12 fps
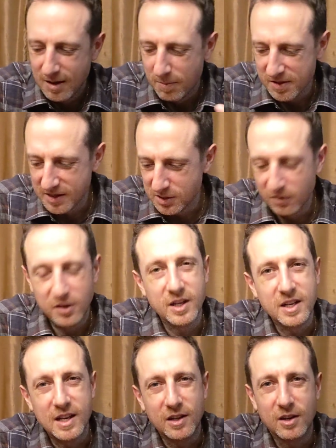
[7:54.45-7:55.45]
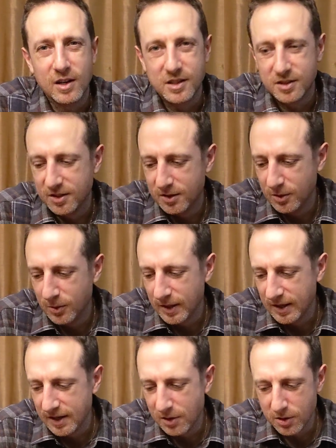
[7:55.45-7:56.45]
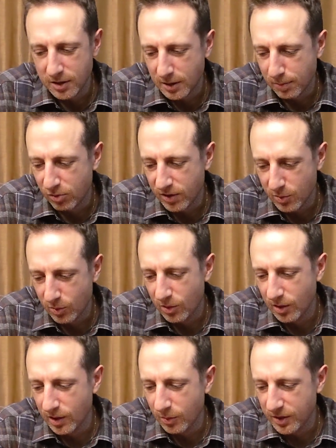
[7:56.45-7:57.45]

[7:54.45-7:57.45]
But these are really neat cards too, and I know that they're pre-war,